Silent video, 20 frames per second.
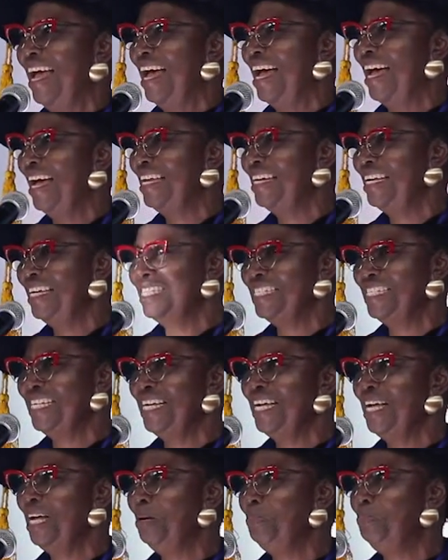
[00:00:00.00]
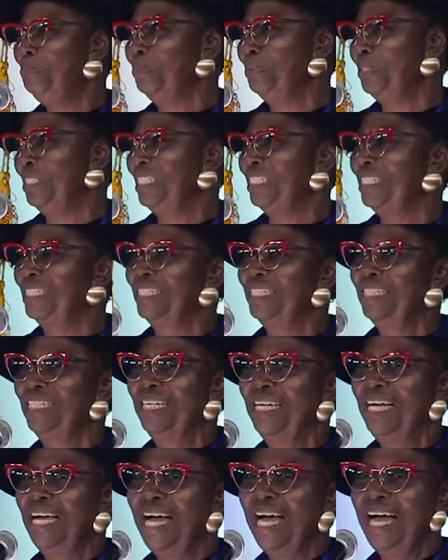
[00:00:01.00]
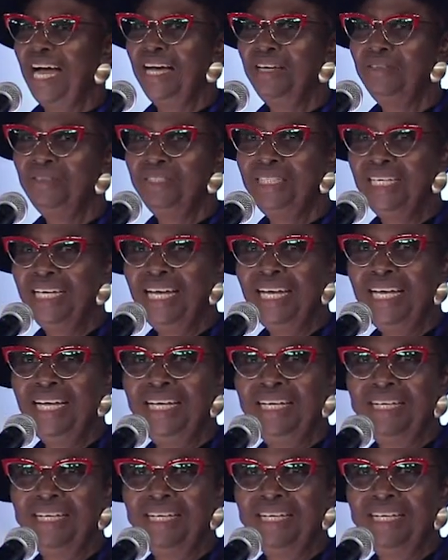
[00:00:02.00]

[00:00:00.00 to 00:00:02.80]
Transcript: And as that happened, another